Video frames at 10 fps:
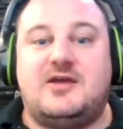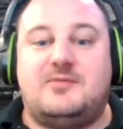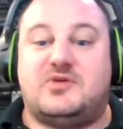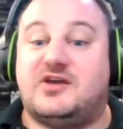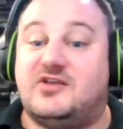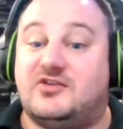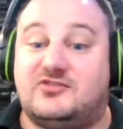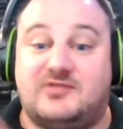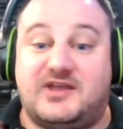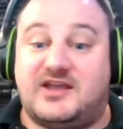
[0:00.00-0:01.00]
Mm.
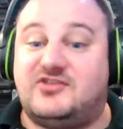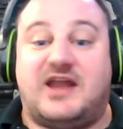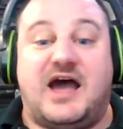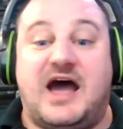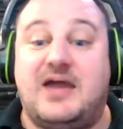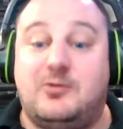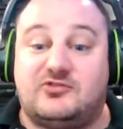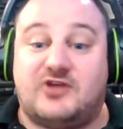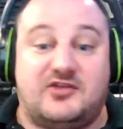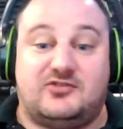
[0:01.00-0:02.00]
Because, like I said, I
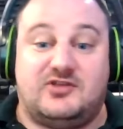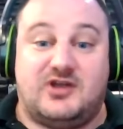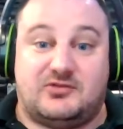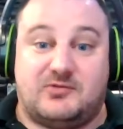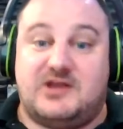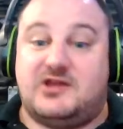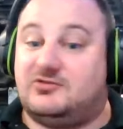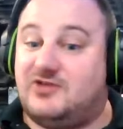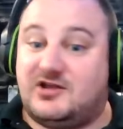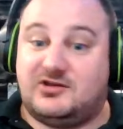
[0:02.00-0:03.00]
was constantly on the radio
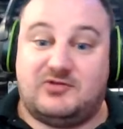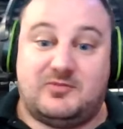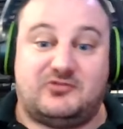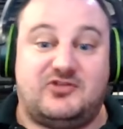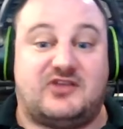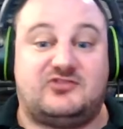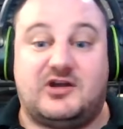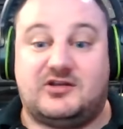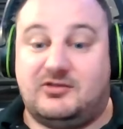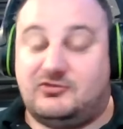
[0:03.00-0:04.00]
talking to Reaper 6,
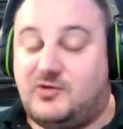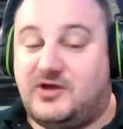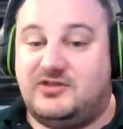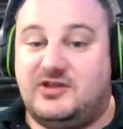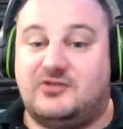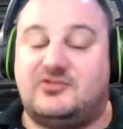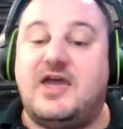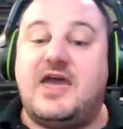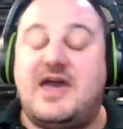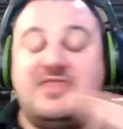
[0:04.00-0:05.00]
talking to the other squad leaders,
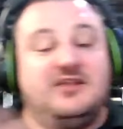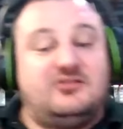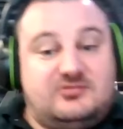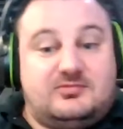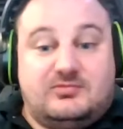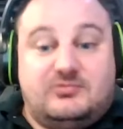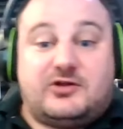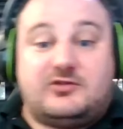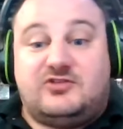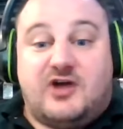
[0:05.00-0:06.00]
and then
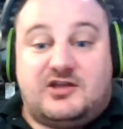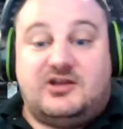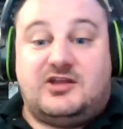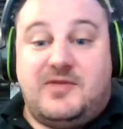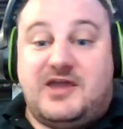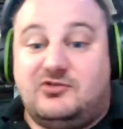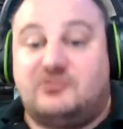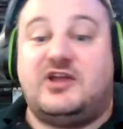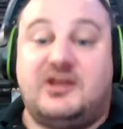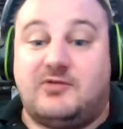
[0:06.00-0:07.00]
literally talking to Command, who's
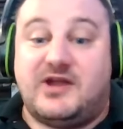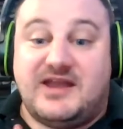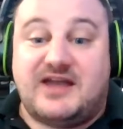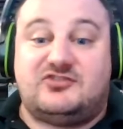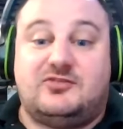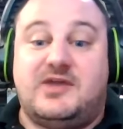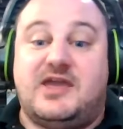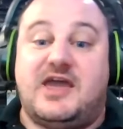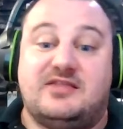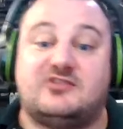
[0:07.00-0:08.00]
standing right next to me.
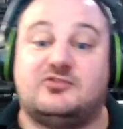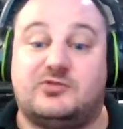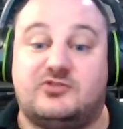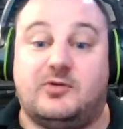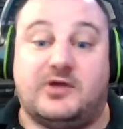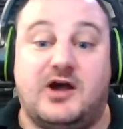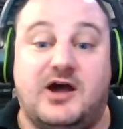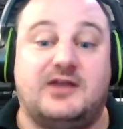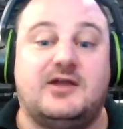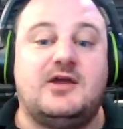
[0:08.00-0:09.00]
Hey, this mm-hmm. is what's going mm-hmm.
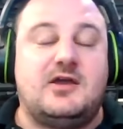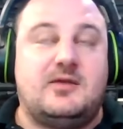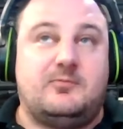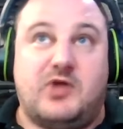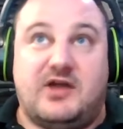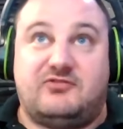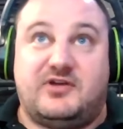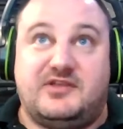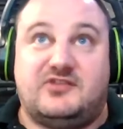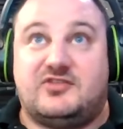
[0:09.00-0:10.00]
on. We have
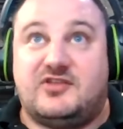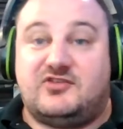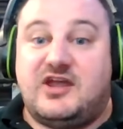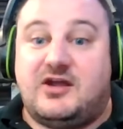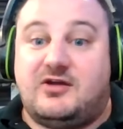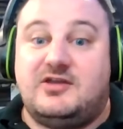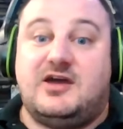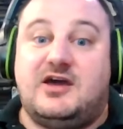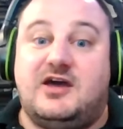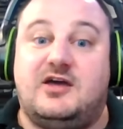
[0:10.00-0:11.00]
friendlies in this
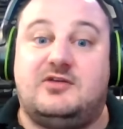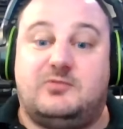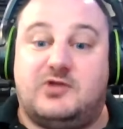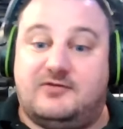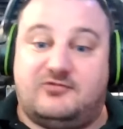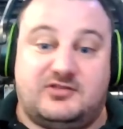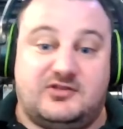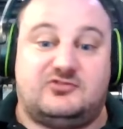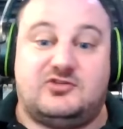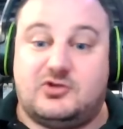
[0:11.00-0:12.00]
area. We have
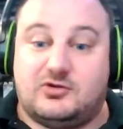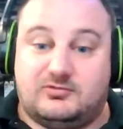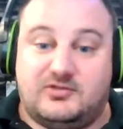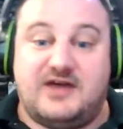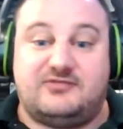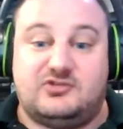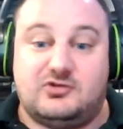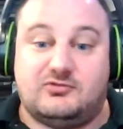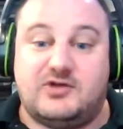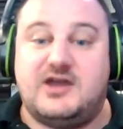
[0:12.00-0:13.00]
friendlies to your left, to
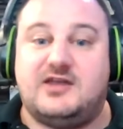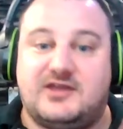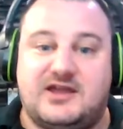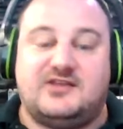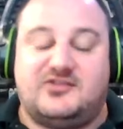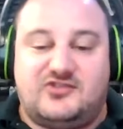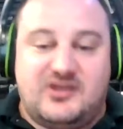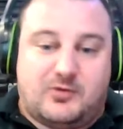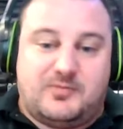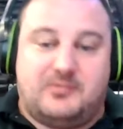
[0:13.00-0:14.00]
your right. Like, I could
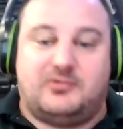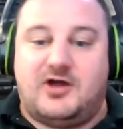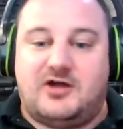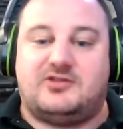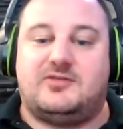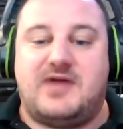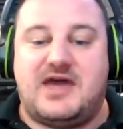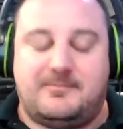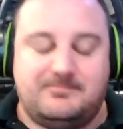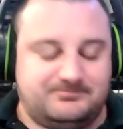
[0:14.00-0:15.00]
see where people are on the
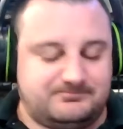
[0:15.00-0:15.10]
map.